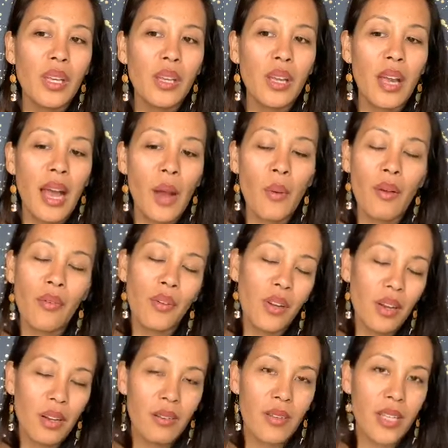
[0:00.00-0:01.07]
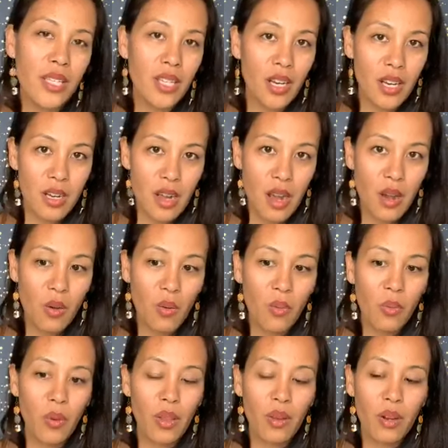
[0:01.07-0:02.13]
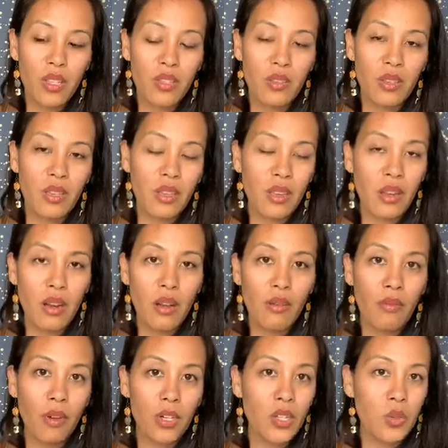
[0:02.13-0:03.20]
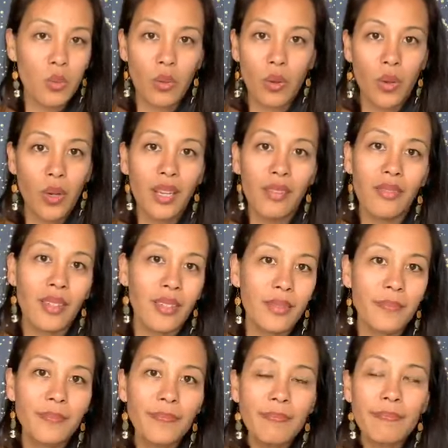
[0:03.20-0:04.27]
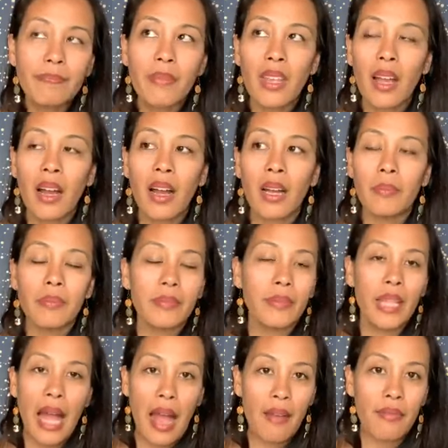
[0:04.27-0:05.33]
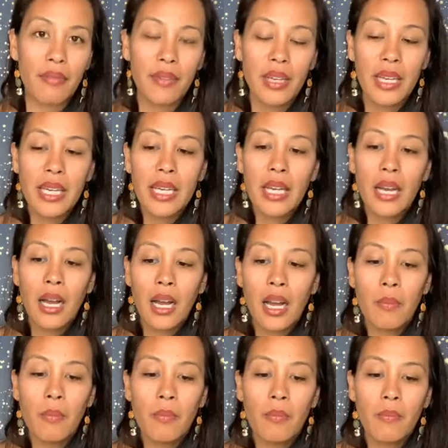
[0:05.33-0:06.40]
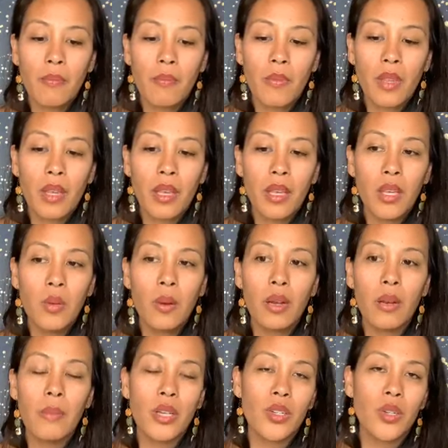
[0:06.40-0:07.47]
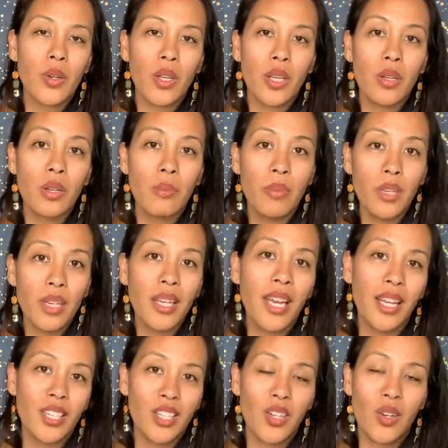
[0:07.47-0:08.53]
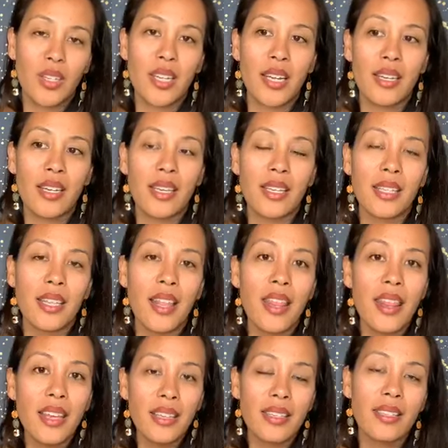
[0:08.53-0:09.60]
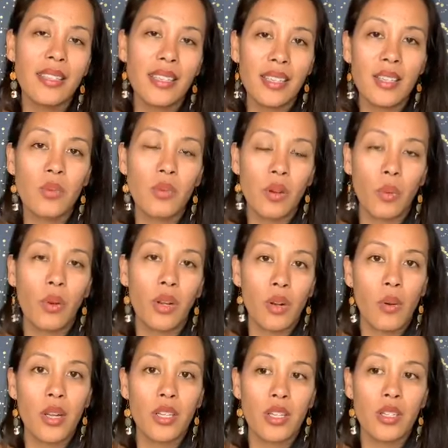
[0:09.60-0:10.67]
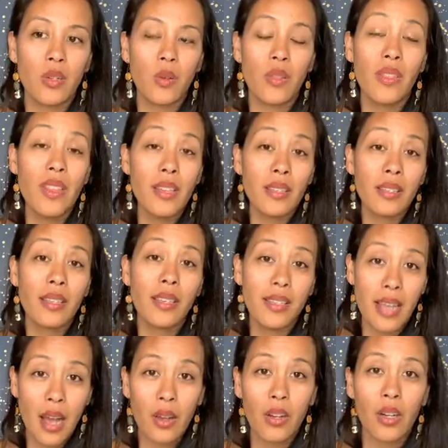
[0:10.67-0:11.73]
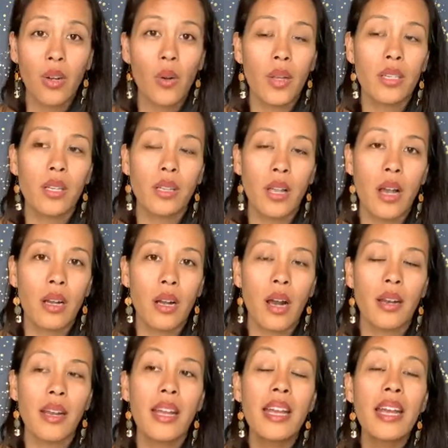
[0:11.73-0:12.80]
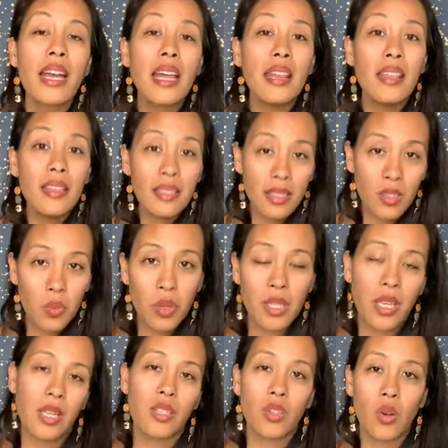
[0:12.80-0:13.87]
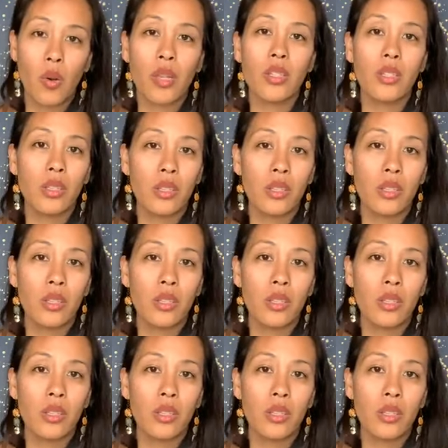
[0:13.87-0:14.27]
however your event's going to go, whether it's, virtual or even, live, you want to make sure that you communicate to your attendees, this is what we're going to do. This is how you're going to log on. This is what it's going to